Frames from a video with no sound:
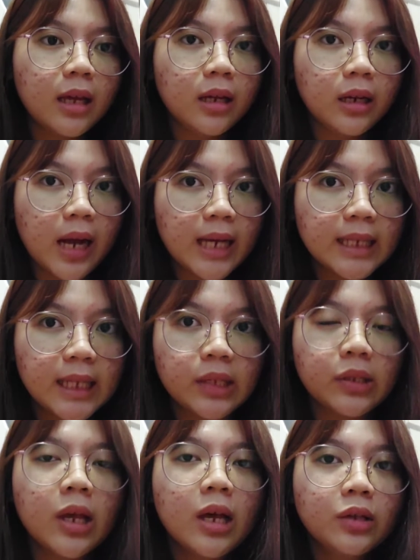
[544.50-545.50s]

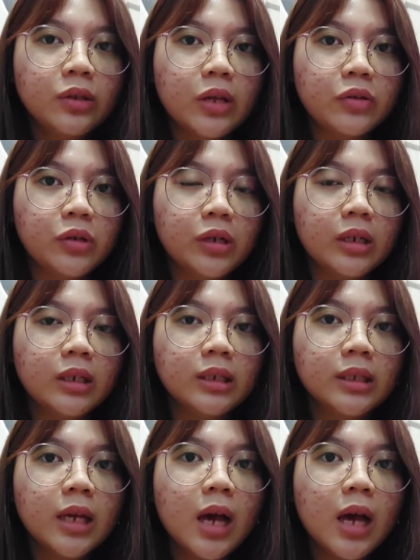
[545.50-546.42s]
analysis. Such an